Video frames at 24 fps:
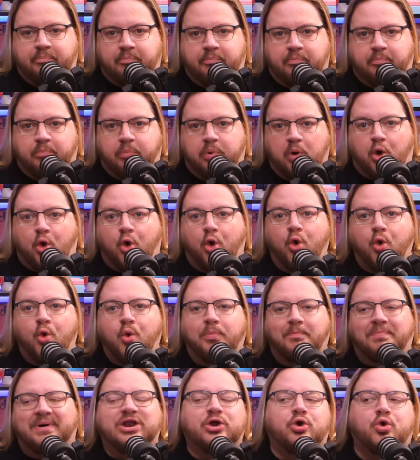which who, I, I
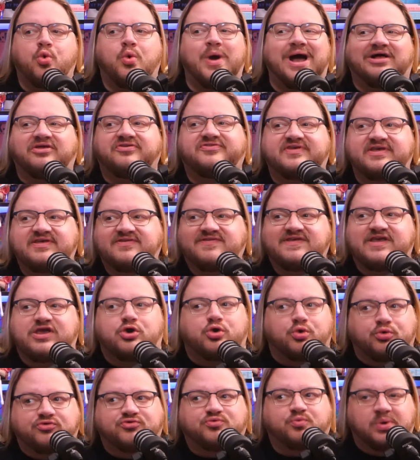but who else is he?
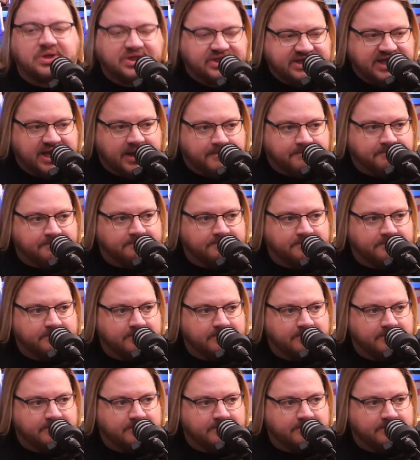Who's William?